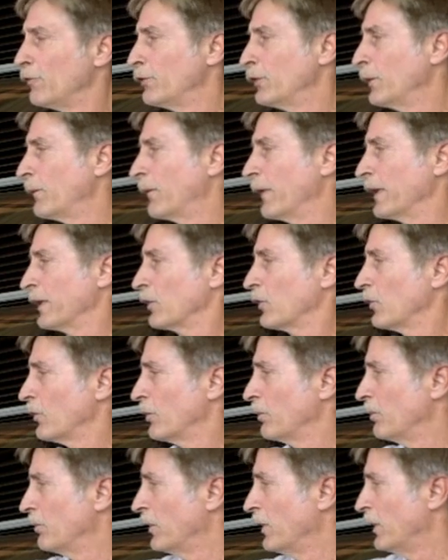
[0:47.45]
few things,
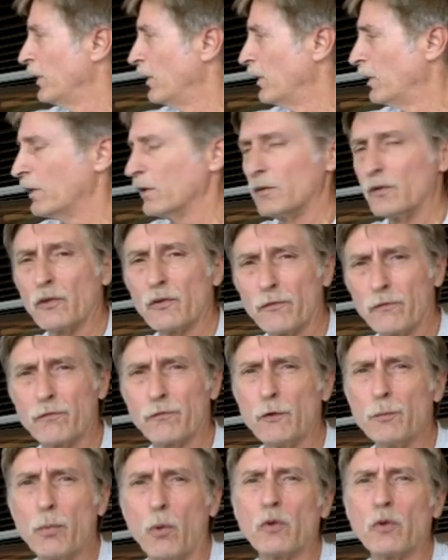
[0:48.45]
a few